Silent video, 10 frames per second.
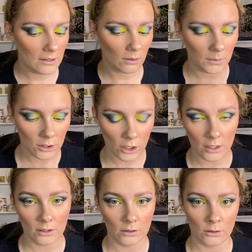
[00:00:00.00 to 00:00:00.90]
So I'm gonna try
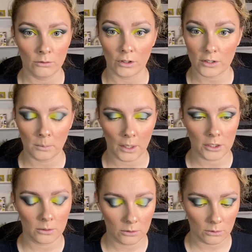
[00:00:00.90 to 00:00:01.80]
and do first
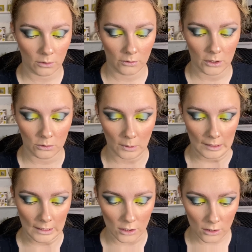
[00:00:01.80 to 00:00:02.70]
impressions reviews with
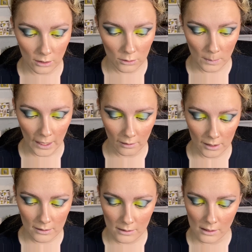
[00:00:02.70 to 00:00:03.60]
each of those
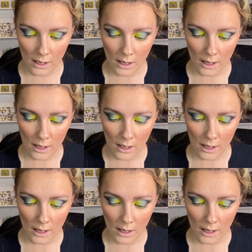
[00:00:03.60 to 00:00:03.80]
palettes.